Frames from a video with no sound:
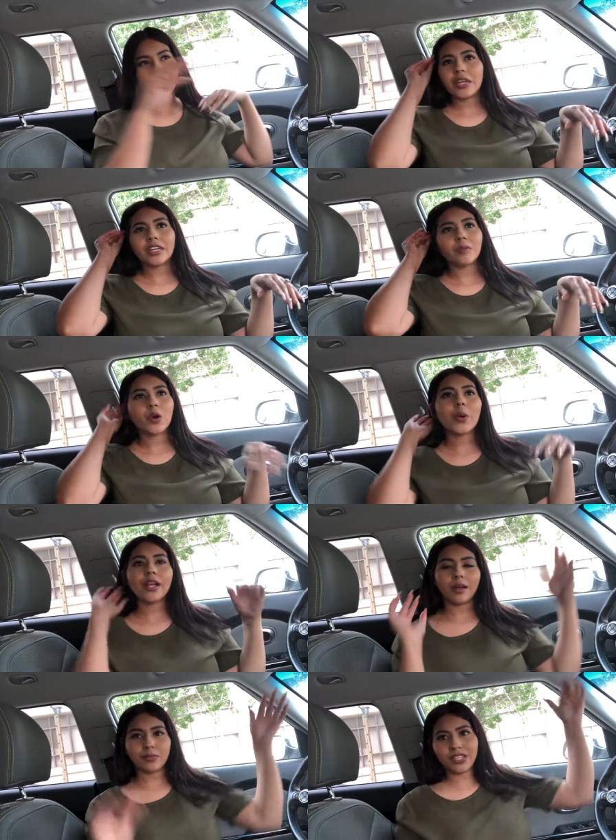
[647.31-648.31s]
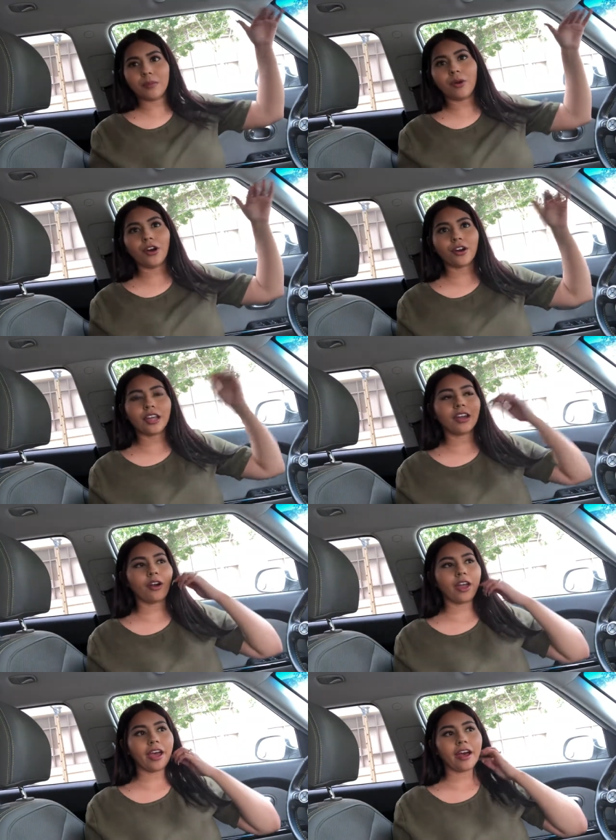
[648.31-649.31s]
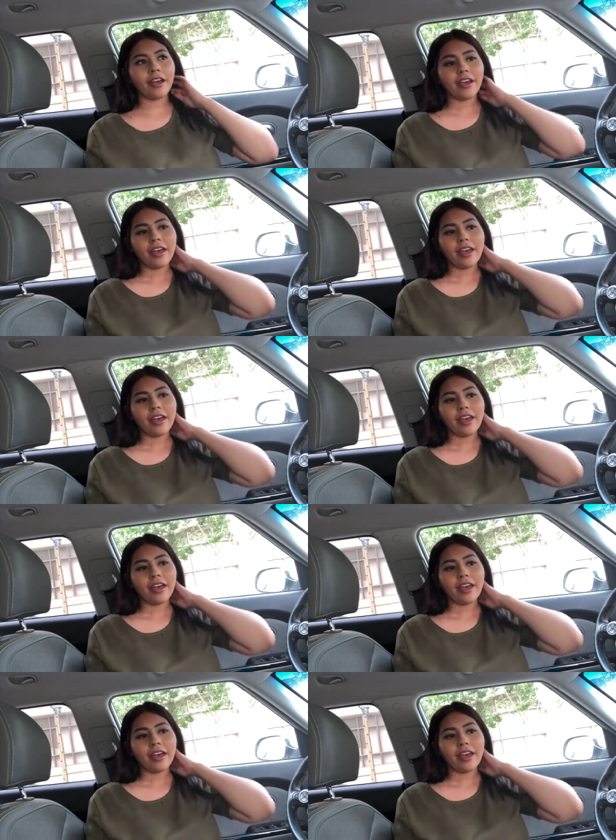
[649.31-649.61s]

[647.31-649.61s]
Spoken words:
We ended up going up to the park area.